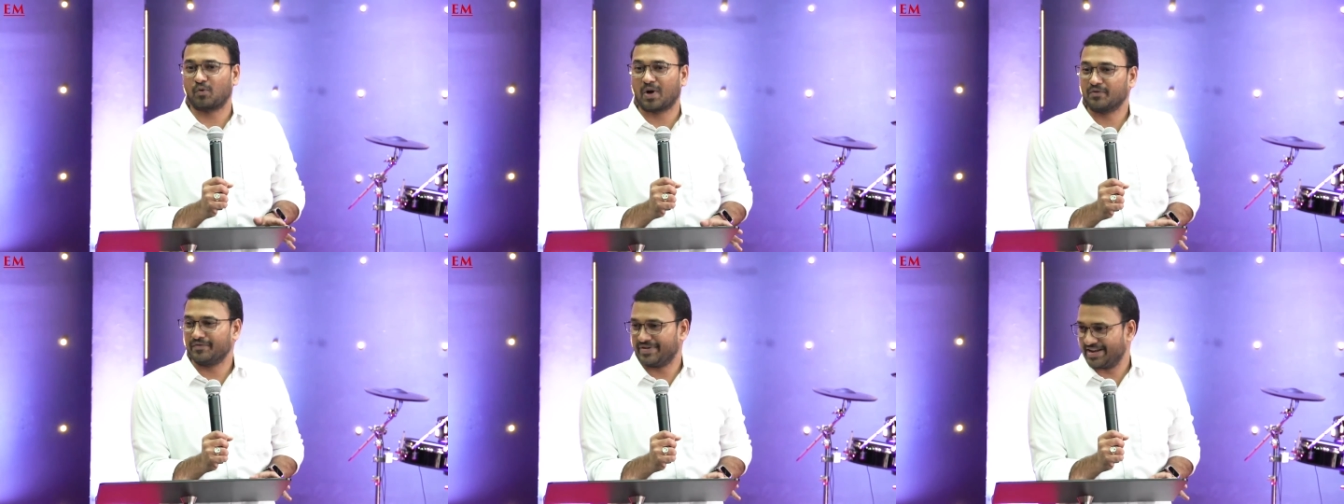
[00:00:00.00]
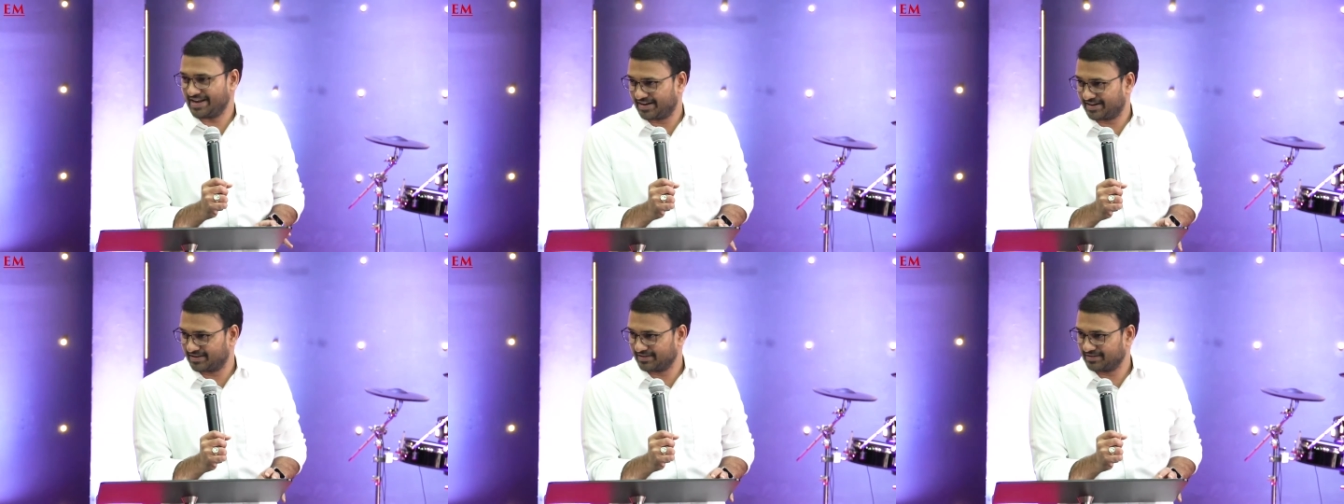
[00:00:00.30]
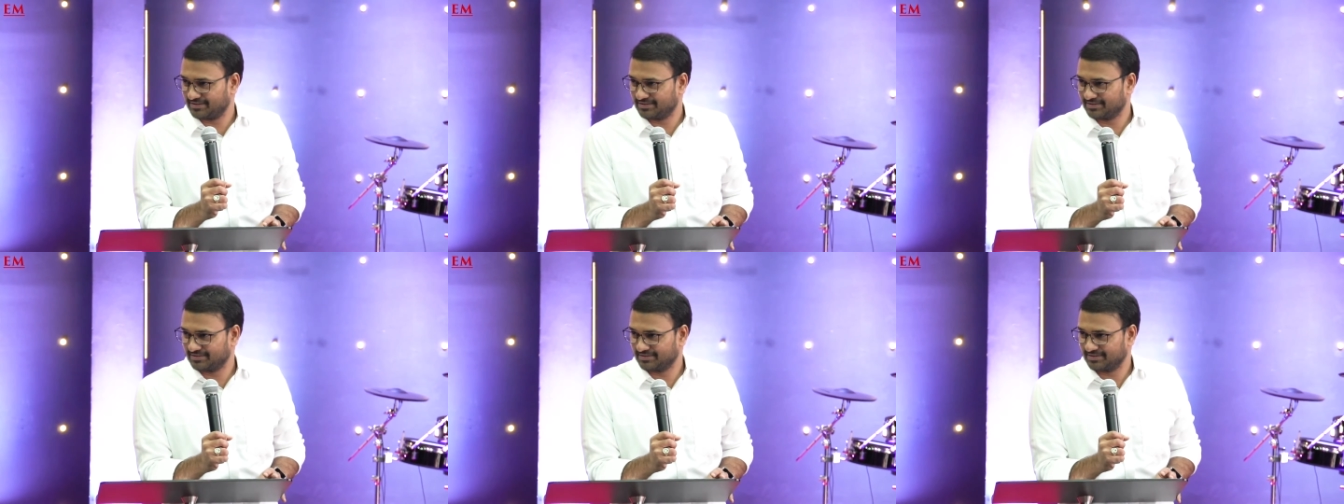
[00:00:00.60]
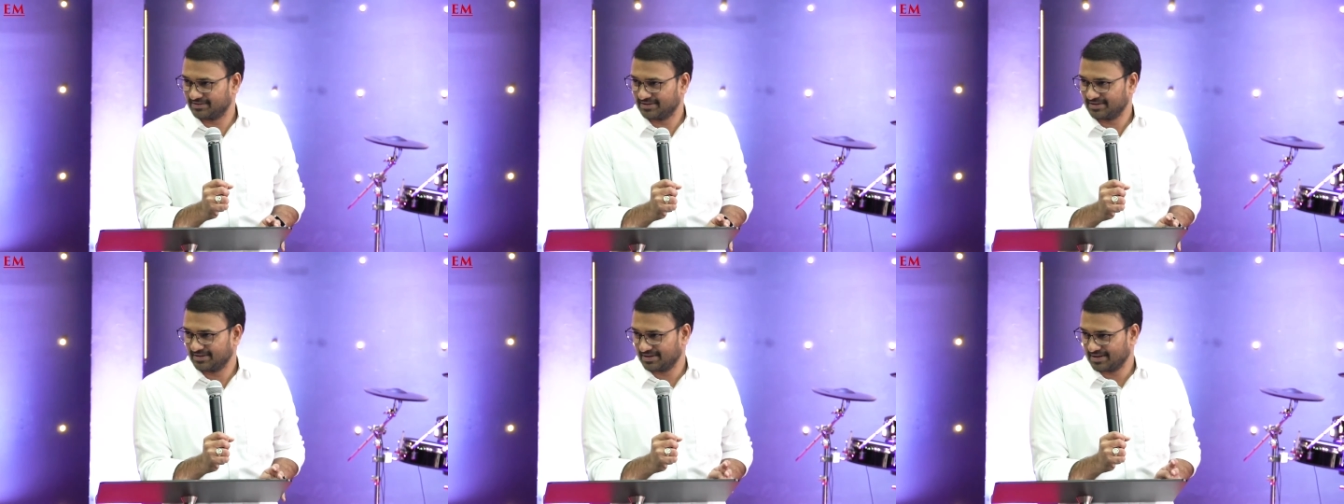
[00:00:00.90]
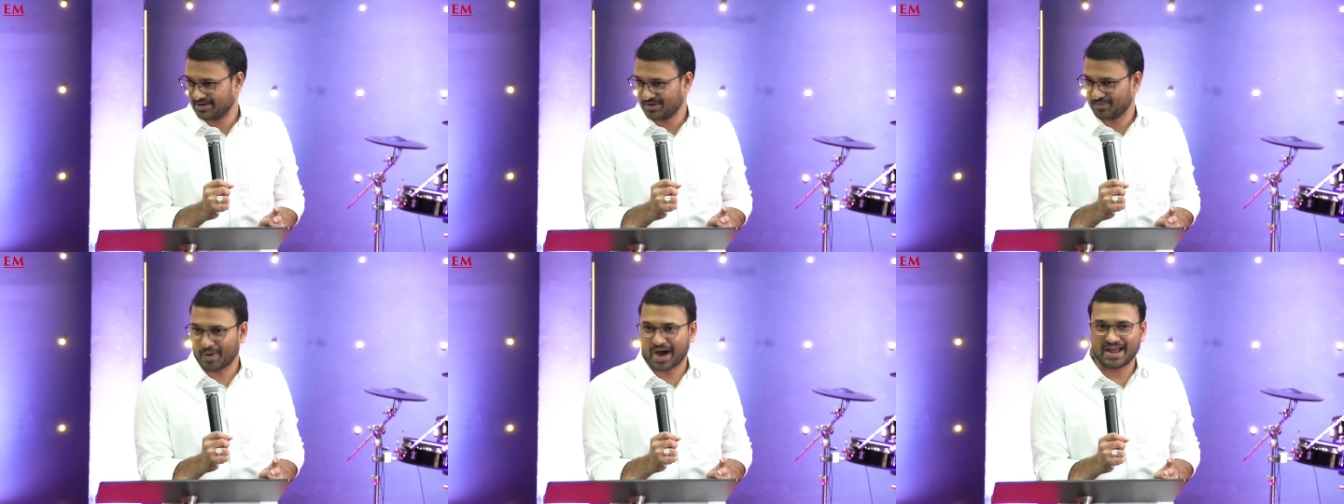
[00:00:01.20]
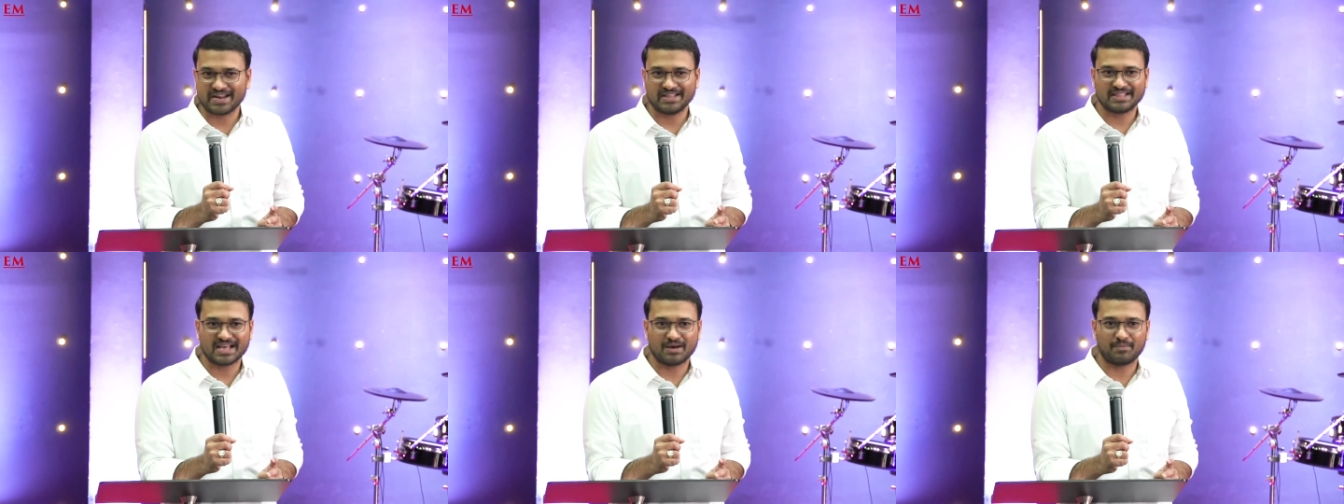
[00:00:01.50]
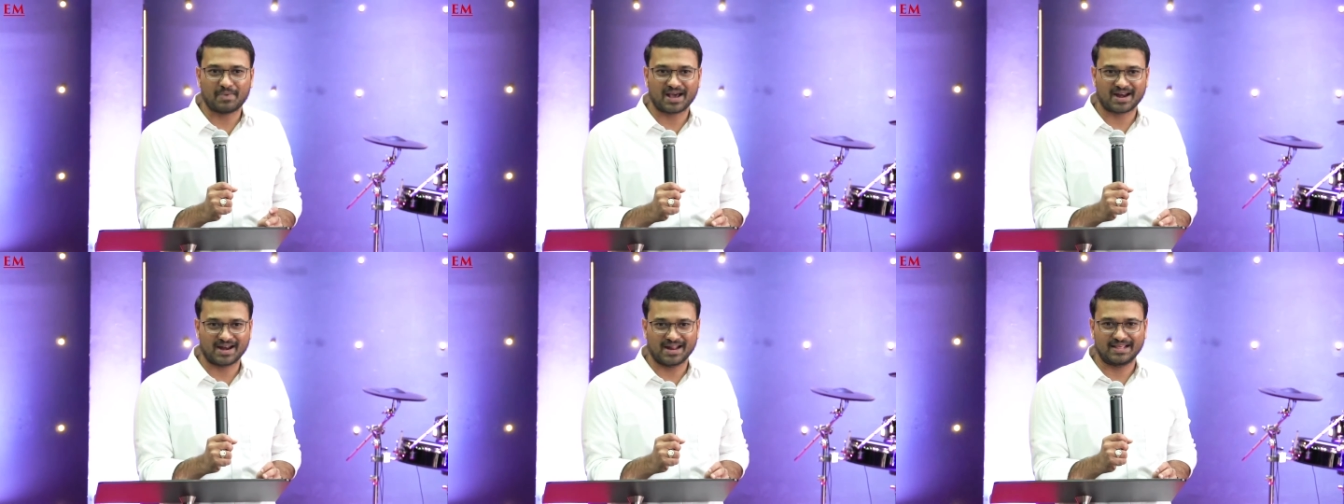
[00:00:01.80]
one week. Marinda,
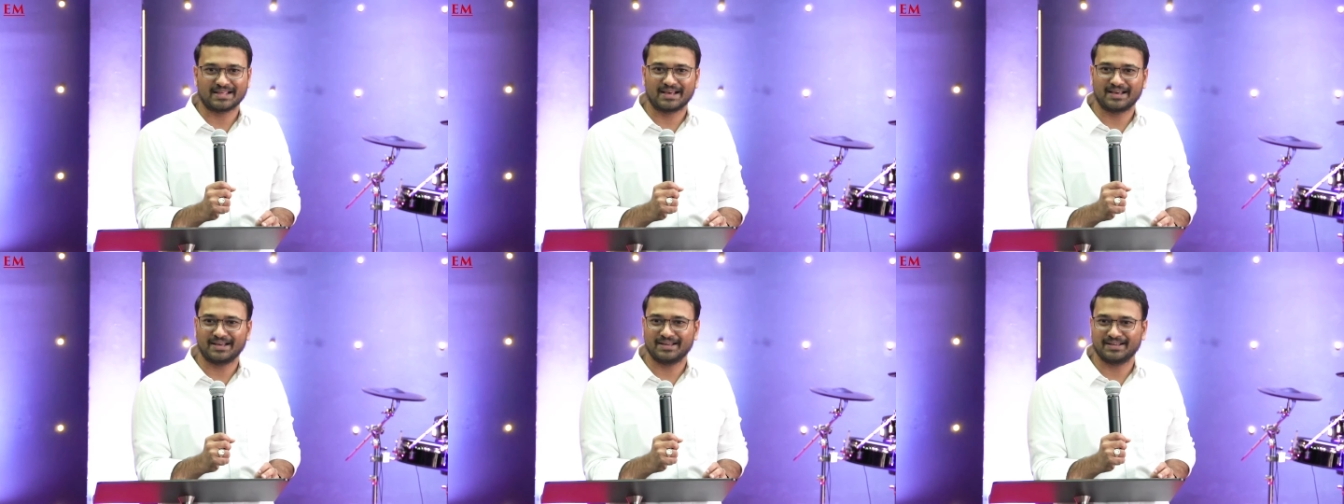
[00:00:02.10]
marleda.